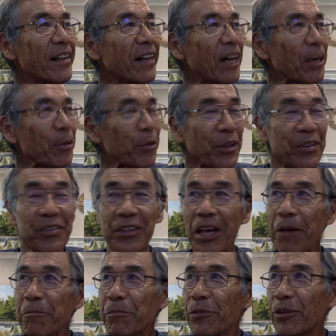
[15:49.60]
how things
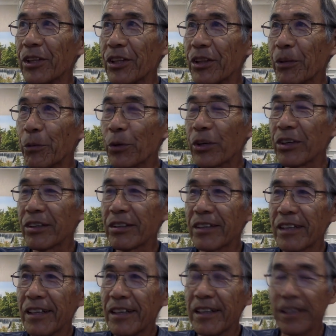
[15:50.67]
happen in the world
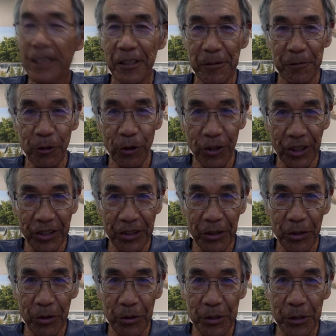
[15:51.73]
is following the
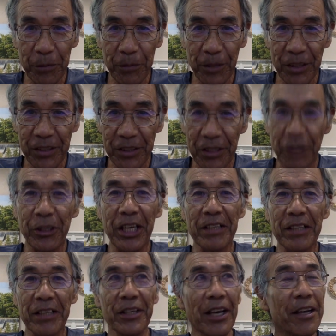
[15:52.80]
laws of nature. You can
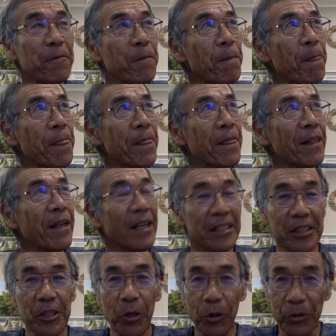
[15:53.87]
say
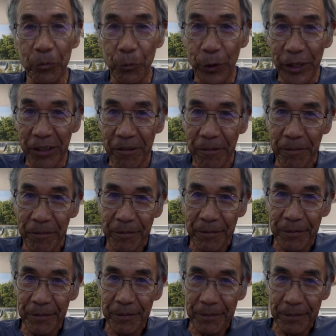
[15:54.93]
it's God's will.
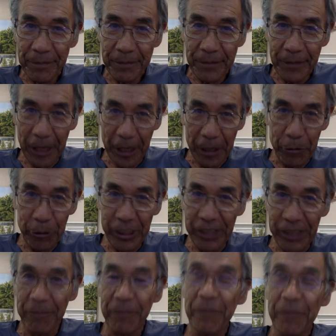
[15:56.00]
I agree.
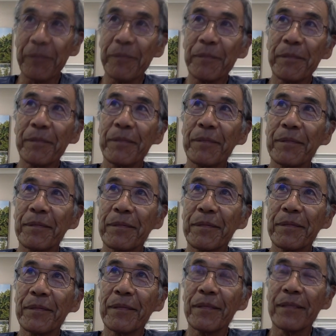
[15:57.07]

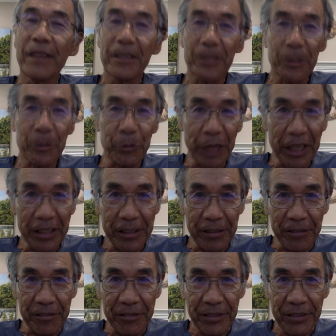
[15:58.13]
It's creative,